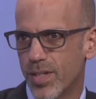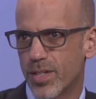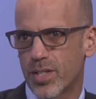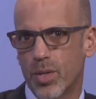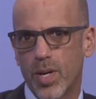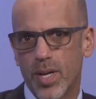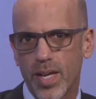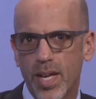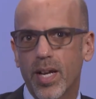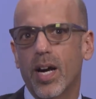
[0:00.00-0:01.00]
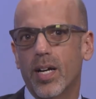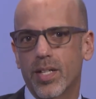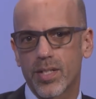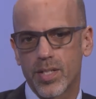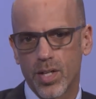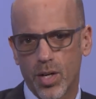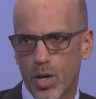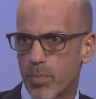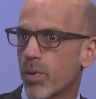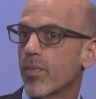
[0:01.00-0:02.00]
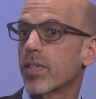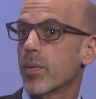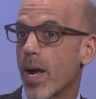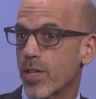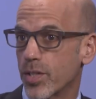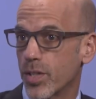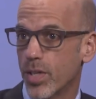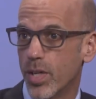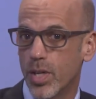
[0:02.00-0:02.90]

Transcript: So econs are perfectly rational.